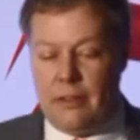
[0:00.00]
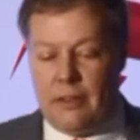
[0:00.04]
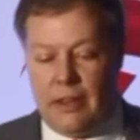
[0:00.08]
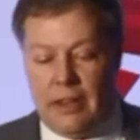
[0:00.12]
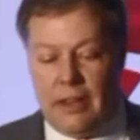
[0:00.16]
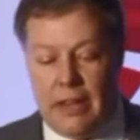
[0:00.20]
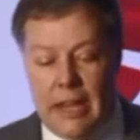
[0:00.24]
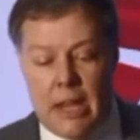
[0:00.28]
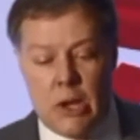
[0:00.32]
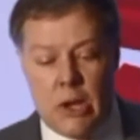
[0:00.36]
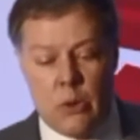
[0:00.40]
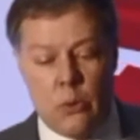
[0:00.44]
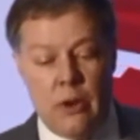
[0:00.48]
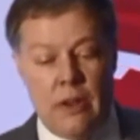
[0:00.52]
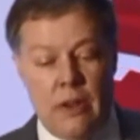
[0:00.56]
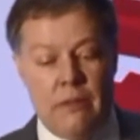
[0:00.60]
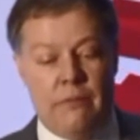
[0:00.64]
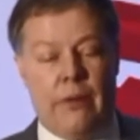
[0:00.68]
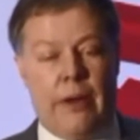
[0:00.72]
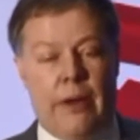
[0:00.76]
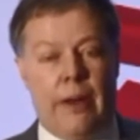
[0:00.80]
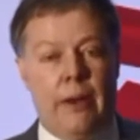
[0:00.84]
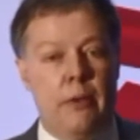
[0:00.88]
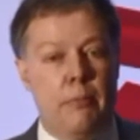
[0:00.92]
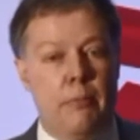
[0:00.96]
Equally
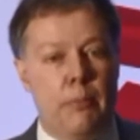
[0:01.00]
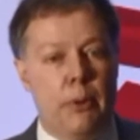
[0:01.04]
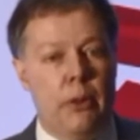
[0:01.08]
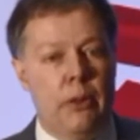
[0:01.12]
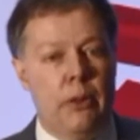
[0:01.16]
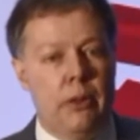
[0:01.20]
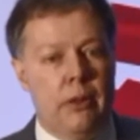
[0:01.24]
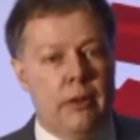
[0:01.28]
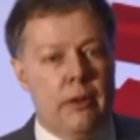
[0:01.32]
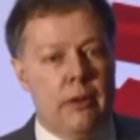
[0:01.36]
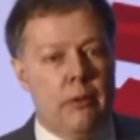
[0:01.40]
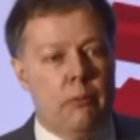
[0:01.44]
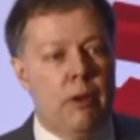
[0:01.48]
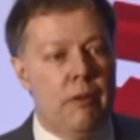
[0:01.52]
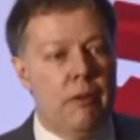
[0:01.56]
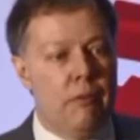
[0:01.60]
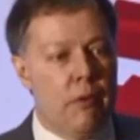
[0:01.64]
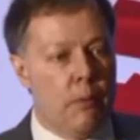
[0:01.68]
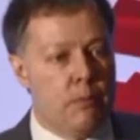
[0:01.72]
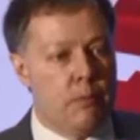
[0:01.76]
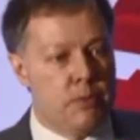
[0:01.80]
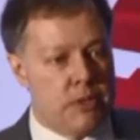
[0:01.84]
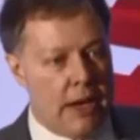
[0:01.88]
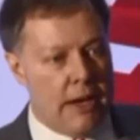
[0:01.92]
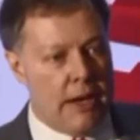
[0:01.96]
valuable, we've
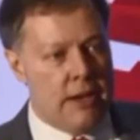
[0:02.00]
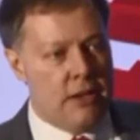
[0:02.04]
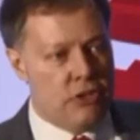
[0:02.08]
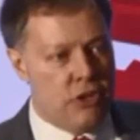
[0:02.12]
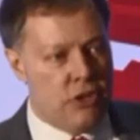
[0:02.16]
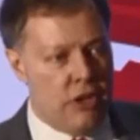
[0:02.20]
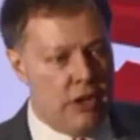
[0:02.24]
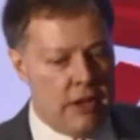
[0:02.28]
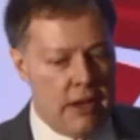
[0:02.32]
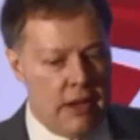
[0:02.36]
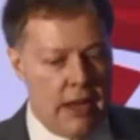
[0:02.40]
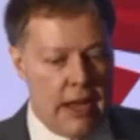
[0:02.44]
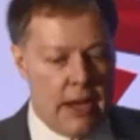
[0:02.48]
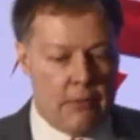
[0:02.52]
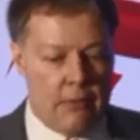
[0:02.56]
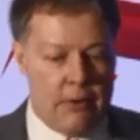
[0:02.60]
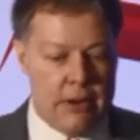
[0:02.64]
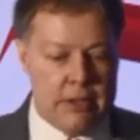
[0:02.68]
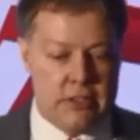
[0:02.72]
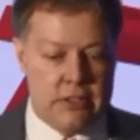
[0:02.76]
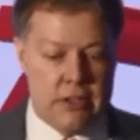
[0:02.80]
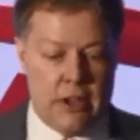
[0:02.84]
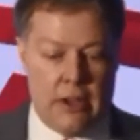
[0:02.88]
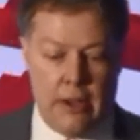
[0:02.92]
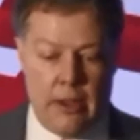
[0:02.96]
updated our
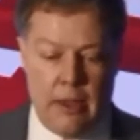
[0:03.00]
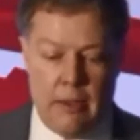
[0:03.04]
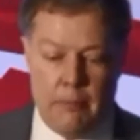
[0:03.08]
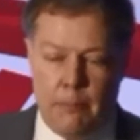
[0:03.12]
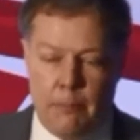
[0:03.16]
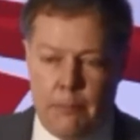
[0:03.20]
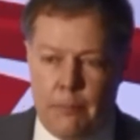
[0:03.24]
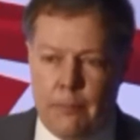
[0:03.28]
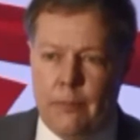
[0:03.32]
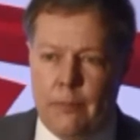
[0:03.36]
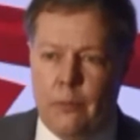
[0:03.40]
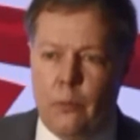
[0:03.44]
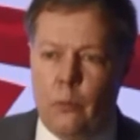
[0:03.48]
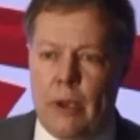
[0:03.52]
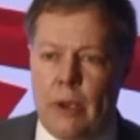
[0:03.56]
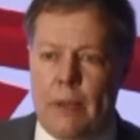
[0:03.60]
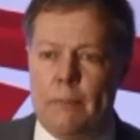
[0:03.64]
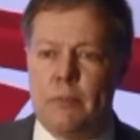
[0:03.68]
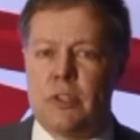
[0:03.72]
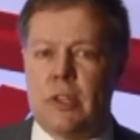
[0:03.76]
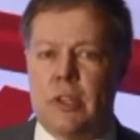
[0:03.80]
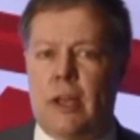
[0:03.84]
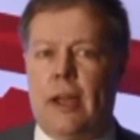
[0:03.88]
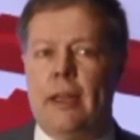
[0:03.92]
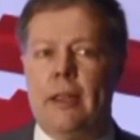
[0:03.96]
entire
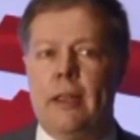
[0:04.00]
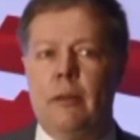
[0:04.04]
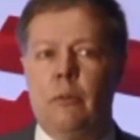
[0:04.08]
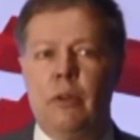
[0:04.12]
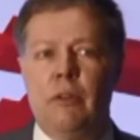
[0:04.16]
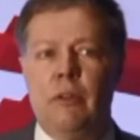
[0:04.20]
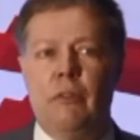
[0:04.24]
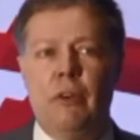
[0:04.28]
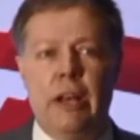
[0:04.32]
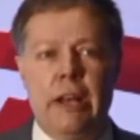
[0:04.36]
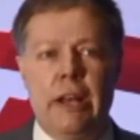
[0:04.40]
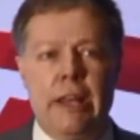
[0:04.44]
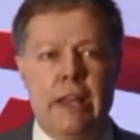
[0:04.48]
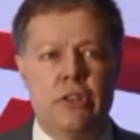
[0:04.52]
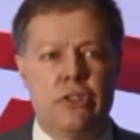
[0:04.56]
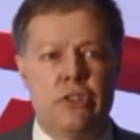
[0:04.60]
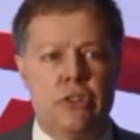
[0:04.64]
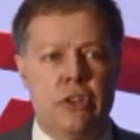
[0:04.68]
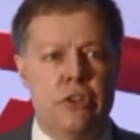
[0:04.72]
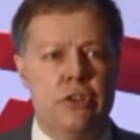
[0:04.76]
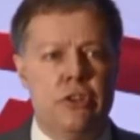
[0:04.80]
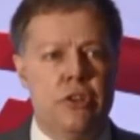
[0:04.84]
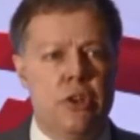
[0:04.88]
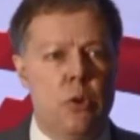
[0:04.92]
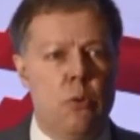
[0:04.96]
website. We released
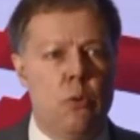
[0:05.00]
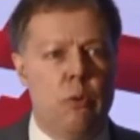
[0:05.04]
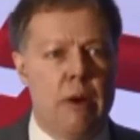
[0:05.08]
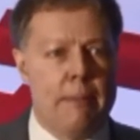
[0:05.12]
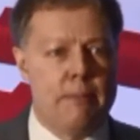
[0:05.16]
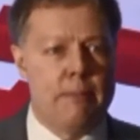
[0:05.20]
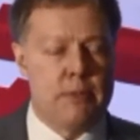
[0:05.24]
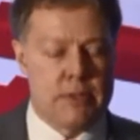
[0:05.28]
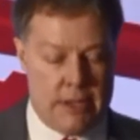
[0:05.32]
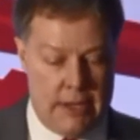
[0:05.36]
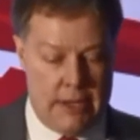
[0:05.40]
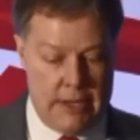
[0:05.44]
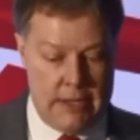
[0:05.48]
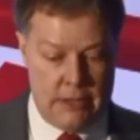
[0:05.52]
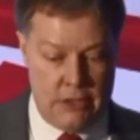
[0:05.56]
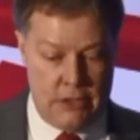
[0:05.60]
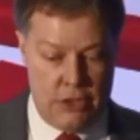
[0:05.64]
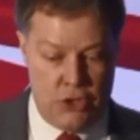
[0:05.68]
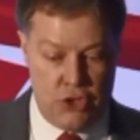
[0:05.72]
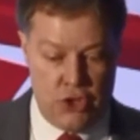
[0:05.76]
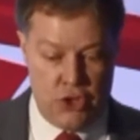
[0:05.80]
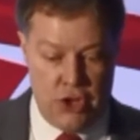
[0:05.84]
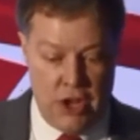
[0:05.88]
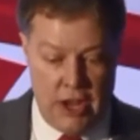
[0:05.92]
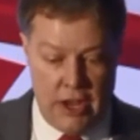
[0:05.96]
a new website
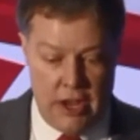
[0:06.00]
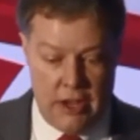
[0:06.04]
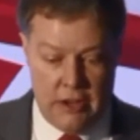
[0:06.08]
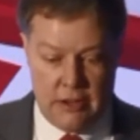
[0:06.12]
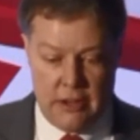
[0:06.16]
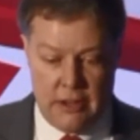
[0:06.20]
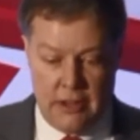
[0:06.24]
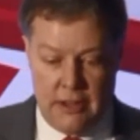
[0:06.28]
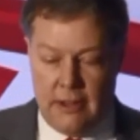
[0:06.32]
this year.